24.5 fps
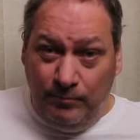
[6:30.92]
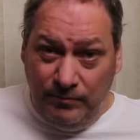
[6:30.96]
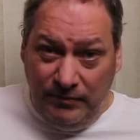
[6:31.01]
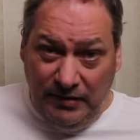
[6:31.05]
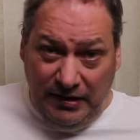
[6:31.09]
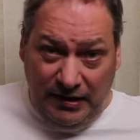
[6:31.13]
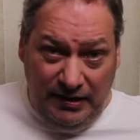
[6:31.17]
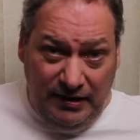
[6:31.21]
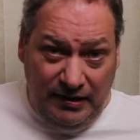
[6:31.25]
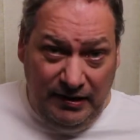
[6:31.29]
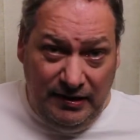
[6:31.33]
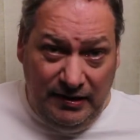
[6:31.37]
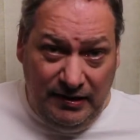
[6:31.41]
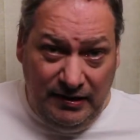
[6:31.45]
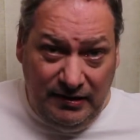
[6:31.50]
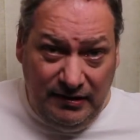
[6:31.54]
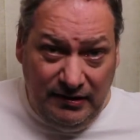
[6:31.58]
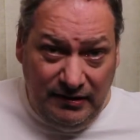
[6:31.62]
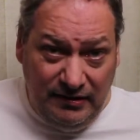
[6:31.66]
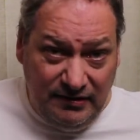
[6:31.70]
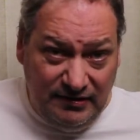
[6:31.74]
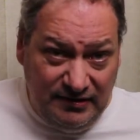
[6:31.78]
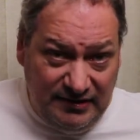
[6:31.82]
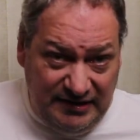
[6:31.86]

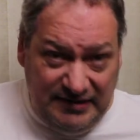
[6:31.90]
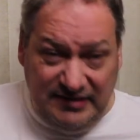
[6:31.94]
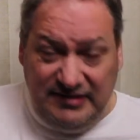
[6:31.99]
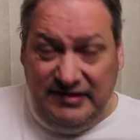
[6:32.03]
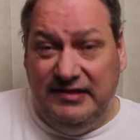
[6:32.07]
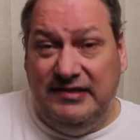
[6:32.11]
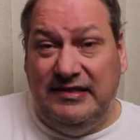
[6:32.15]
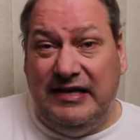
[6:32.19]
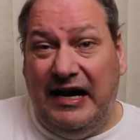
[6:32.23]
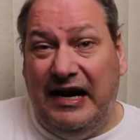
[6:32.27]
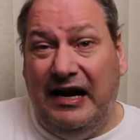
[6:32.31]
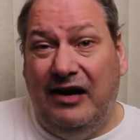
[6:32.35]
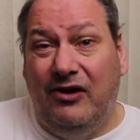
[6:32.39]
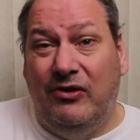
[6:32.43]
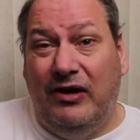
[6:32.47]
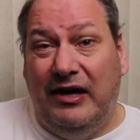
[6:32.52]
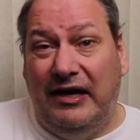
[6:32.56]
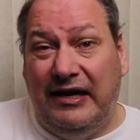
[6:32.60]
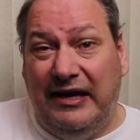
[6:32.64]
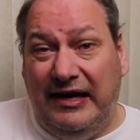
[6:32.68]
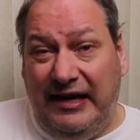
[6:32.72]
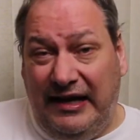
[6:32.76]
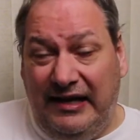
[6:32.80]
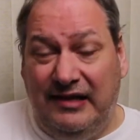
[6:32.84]
And this is how
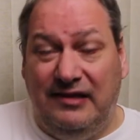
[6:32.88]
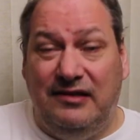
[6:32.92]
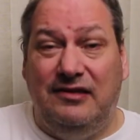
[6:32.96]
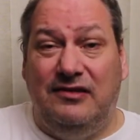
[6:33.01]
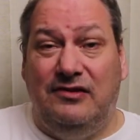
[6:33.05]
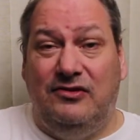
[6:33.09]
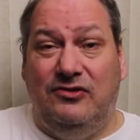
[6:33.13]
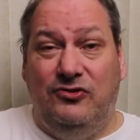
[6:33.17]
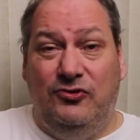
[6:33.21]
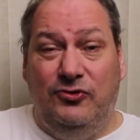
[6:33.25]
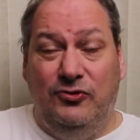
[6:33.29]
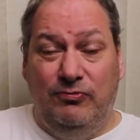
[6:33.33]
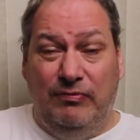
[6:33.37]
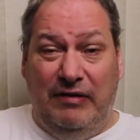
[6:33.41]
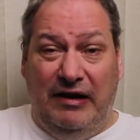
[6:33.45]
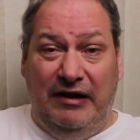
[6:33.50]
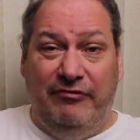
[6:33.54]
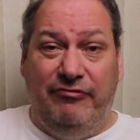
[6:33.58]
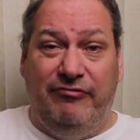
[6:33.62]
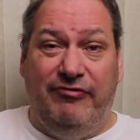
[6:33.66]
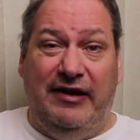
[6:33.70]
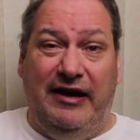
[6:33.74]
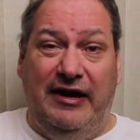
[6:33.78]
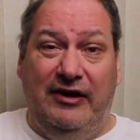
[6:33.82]
I get to my
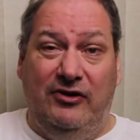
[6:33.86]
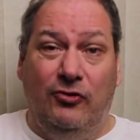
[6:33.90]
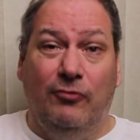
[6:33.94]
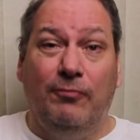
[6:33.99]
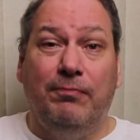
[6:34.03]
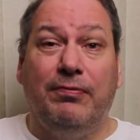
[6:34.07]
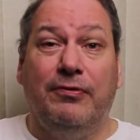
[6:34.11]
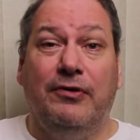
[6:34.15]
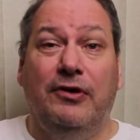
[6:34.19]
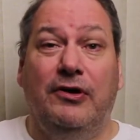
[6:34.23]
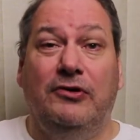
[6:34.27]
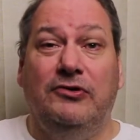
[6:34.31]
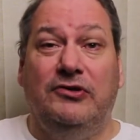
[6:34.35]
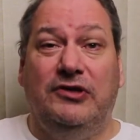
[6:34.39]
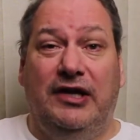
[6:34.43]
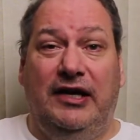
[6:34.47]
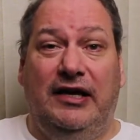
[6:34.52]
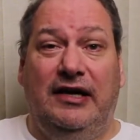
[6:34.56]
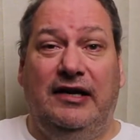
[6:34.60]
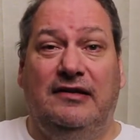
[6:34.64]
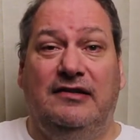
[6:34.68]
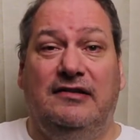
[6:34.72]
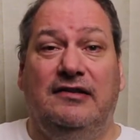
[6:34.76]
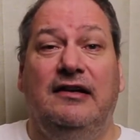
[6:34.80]
final
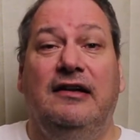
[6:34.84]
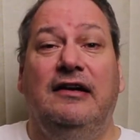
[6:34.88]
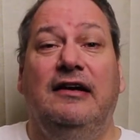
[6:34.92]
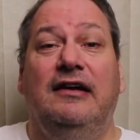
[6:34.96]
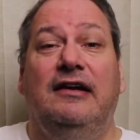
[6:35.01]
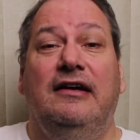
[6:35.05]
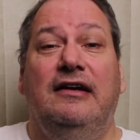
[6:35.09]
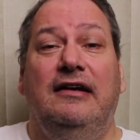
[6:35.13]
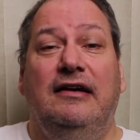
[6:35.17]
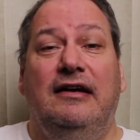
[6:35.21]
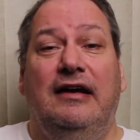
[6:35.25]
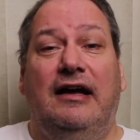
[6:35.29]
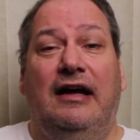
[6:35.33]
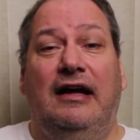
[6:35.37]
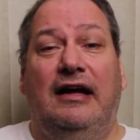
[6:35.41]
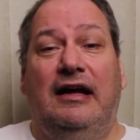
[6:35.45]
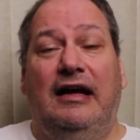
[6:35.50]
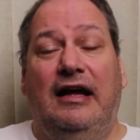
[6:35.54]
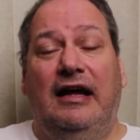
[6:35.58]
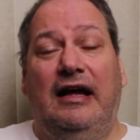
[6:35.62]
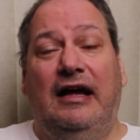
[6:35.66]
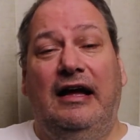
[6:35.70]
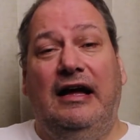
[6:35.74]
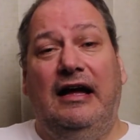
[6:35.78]
projects
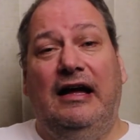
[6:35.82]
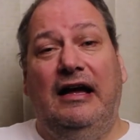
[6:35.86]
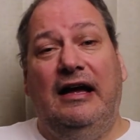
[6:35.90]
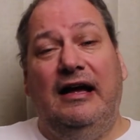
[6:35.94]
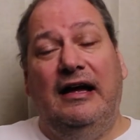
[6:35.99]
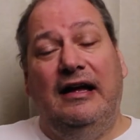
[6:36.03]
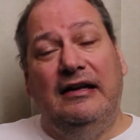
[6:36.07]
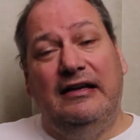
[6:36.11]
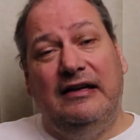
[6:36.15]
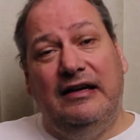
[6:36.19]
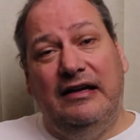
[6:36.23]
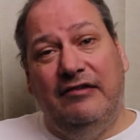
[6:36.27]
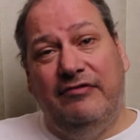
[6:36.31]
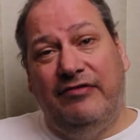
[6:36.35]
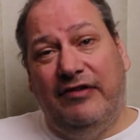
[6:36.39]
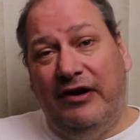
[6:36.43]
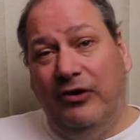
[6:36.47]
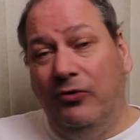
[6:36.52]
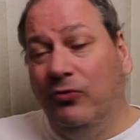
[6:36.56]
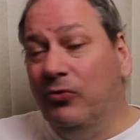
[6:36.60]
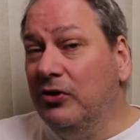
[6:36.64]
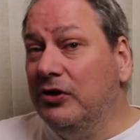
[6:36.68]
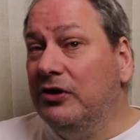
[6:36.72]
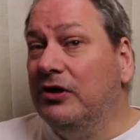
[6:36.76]
and if I
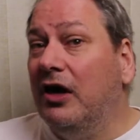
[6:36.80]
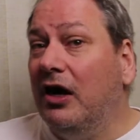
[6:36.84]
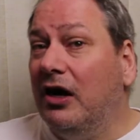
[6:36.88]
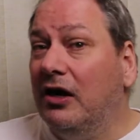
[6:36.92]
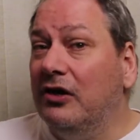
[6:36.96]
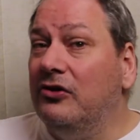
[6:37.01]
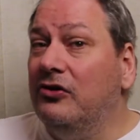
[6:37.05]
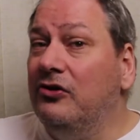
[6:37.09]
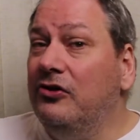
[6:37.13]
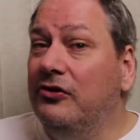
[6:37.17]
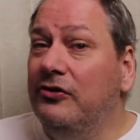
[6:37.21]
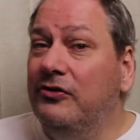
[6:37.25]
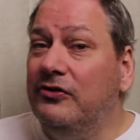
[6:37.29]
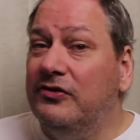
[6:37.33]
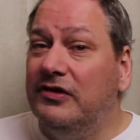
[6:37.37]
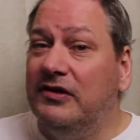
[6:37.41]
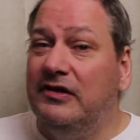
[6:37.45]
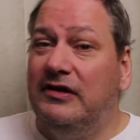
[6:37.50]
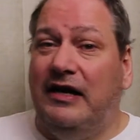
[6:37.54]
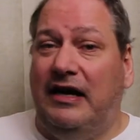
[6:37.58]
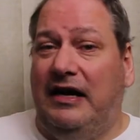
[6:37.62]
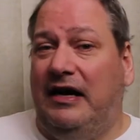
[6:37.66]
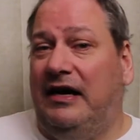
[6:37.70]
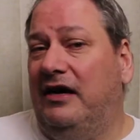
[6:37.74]
would not use
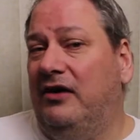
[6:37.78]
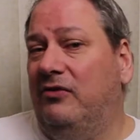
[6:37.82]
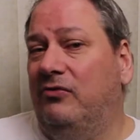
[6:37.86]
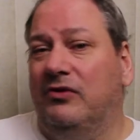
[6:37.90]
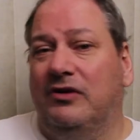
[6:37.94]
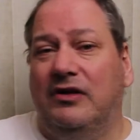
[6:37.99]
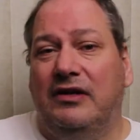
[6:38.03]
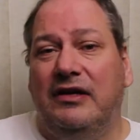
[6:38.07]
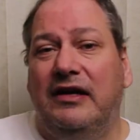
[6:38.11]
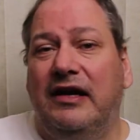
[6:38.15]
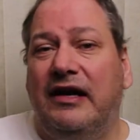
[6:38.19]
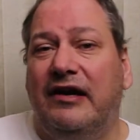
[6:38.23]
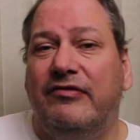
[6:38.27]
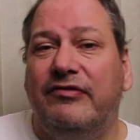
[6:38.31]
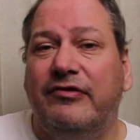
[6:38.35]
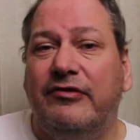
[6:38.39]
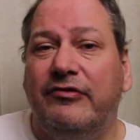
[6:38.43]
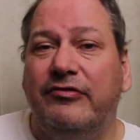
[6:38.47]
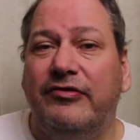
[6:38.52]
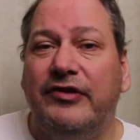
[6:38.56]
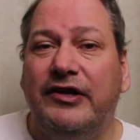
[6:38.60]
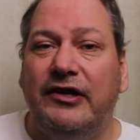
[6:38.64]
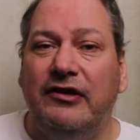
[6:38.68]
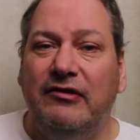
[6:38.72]
it I would never
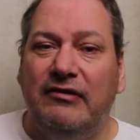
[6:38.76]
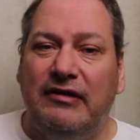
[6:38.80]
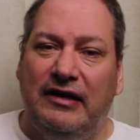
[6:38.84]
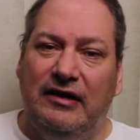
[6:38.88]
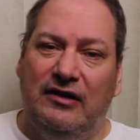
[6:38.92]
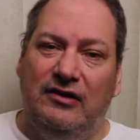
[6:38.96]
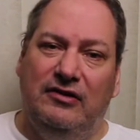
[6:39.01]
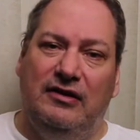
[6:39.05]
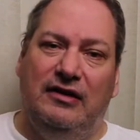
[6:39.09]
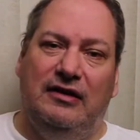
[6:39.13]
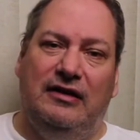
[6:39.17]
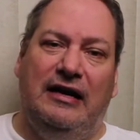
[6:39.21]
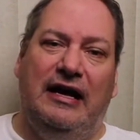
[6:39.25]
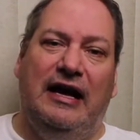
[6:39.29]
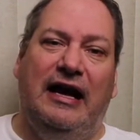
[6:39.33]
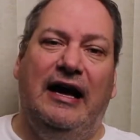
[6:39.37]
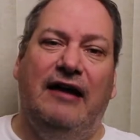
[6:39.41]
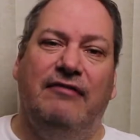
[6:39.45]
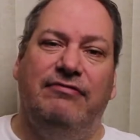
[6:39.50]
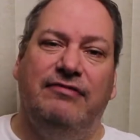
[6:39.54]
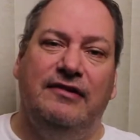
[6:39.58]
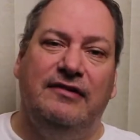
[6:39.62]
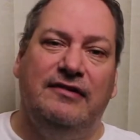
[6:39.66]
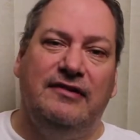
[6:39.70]
figure out
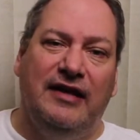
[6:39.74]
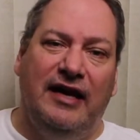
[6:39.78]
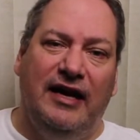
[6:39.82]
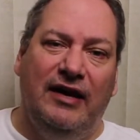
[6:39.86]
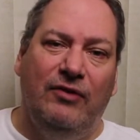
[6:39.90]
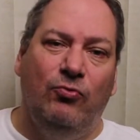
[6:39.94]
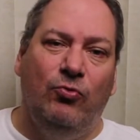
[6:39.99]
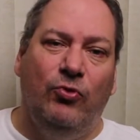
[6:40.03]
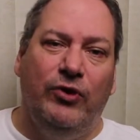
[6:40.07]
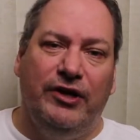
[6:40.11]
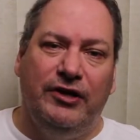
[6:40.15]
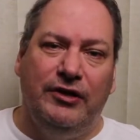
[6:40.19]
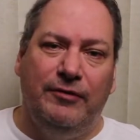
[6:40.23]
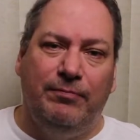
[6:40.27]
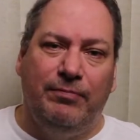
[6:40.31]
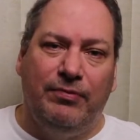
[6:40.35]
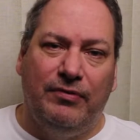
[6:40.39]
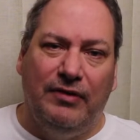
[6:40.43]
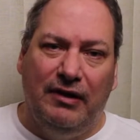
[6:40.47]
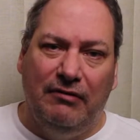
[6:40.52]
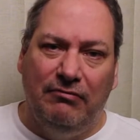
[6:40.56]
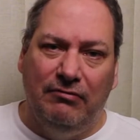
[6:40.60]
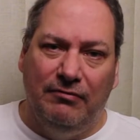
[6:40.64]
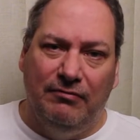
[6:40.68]
half the time where the
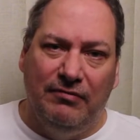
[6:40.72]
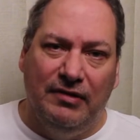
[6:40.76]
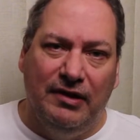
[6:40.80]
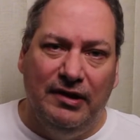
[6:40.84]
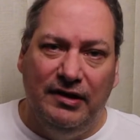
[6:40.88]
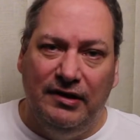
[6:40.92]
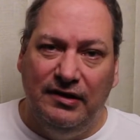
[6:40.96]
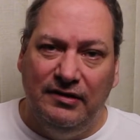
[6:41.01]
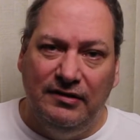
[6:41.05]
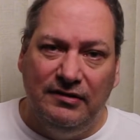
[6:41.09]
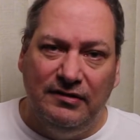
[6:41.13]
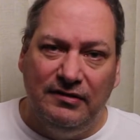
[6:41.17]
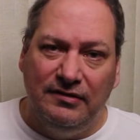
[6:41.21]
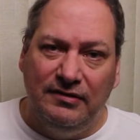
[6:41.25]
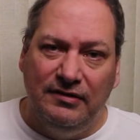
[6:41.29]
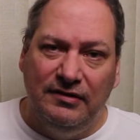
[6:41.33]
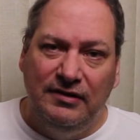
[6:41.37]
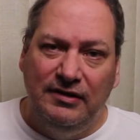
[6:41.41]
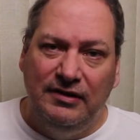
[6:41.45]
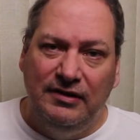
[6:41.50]
problem lays.